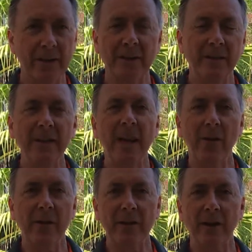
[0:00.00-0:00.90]
into the
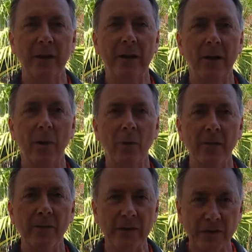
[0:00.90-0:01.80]
area that I want
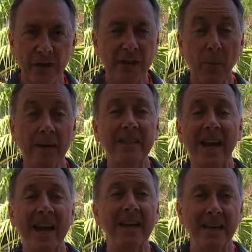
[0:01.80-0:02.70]
to fish, into my
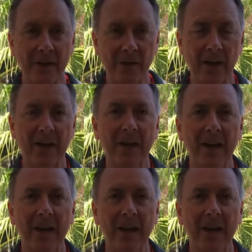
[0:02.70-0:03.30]
target area.